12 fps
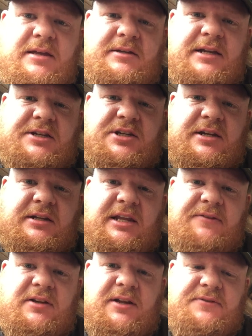ditch it and
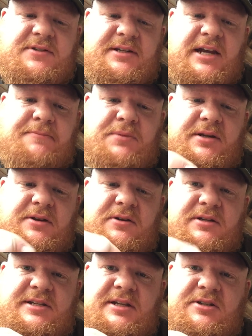leave it off the side. But you
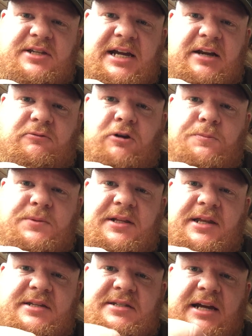can still tie a rope
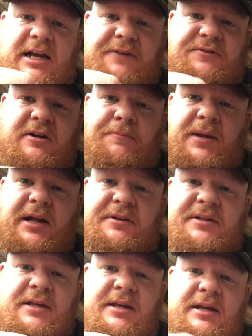to this, tie it off to your
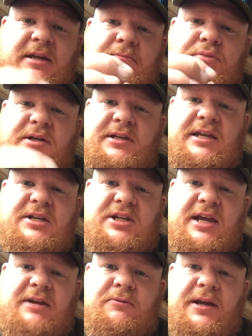belt, put a
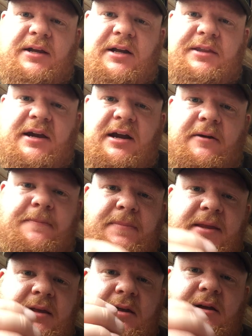keychain ring on there,
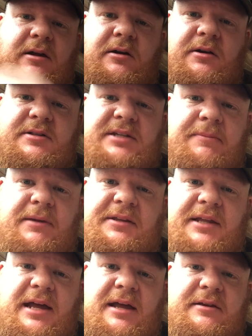or something
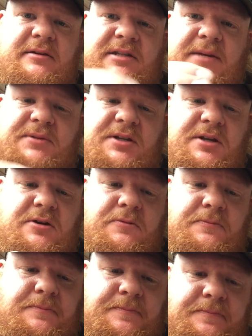like that. It's up to you.